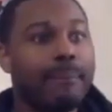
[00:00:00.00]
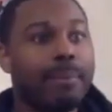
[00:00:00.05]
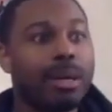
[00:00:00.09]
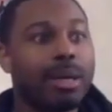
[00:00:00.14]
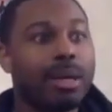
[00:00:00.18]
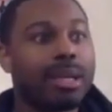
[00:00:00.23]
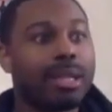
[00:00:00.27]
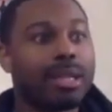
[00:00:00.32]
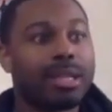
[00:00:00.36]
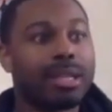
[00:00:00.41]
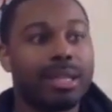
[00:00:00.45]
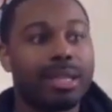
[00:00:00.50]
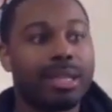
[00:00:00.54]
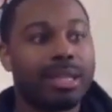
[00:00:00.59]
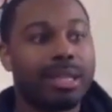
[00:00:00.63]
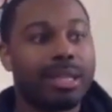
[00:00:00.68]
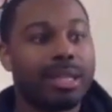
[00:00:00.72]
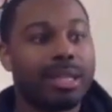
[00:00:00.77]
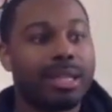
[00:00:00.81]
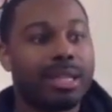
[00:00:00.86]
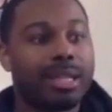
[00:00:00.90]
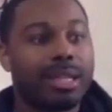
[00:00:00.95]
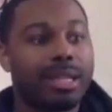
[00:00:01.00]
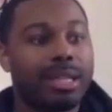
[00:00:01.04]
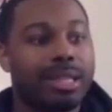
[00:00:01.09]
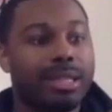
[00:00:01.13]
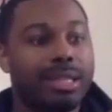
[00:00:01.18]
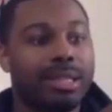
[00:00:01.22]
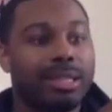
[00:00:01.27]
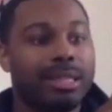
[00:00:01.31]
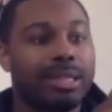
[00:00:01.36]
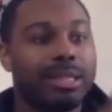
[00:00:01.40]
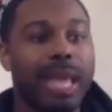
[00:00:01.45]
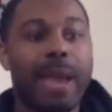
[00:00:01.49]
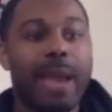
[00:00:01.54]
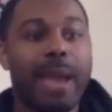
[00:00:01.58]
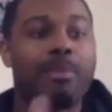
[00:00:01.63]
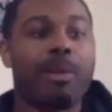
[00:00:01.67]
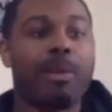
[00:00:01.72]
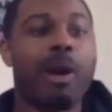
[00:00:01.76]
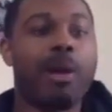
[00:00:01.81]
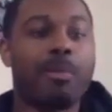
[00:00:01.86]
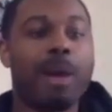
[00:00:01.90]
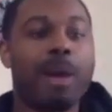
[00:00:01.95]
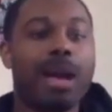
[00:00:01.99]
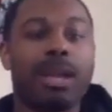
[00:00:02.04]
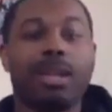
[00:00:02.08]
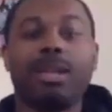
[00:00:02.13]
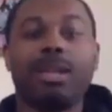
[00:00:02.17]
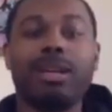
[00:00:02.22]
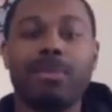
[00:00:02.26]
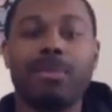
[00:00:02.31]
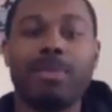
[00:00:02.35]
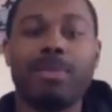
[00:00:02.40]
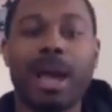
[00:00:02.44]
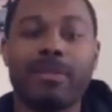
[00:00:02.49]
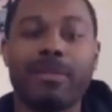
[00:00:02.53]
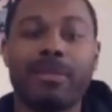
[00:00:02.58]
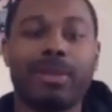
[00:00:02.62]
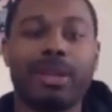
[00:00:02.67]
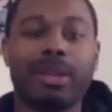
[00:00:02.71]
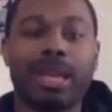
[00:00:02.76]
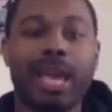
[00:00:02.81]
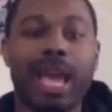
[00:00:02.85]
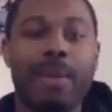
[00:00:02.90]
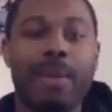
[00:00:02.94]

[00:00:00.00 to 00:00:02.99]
but that brought my love back for the